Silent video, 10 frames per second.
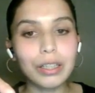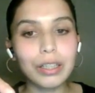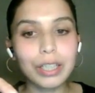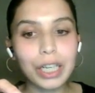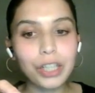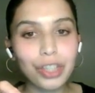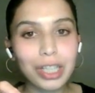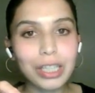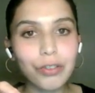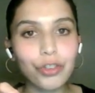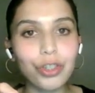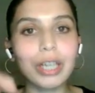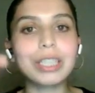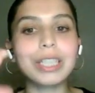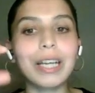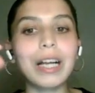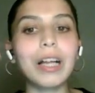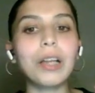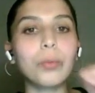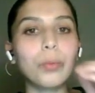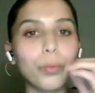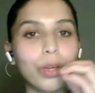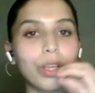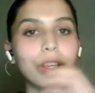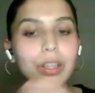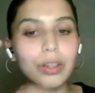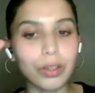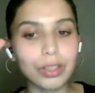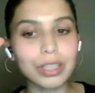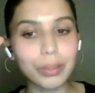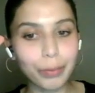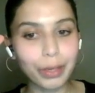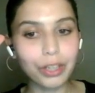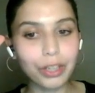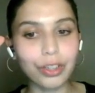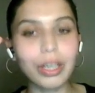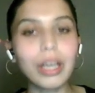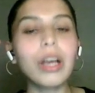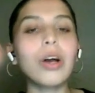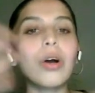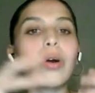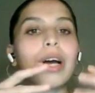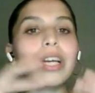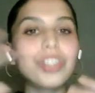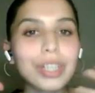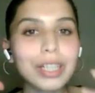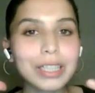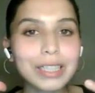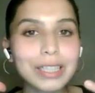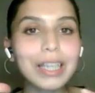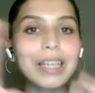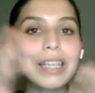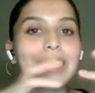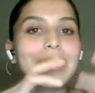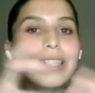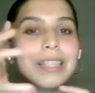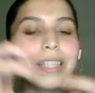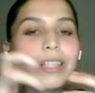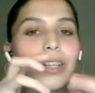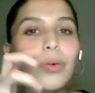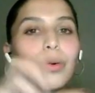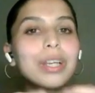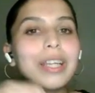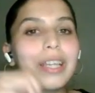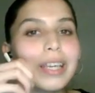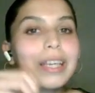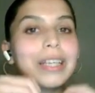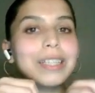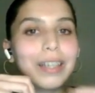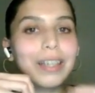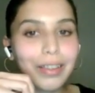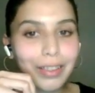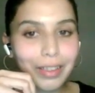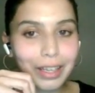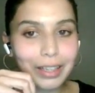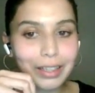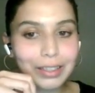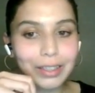digestive tract to help with the constipation. As you can see, these are all heating things.